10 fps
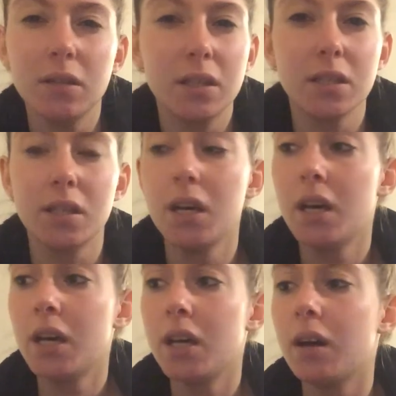It doesn't
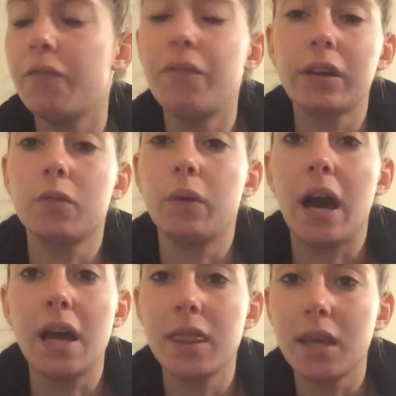affect the way
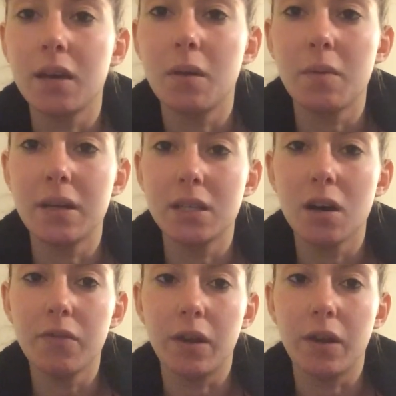I think about myself.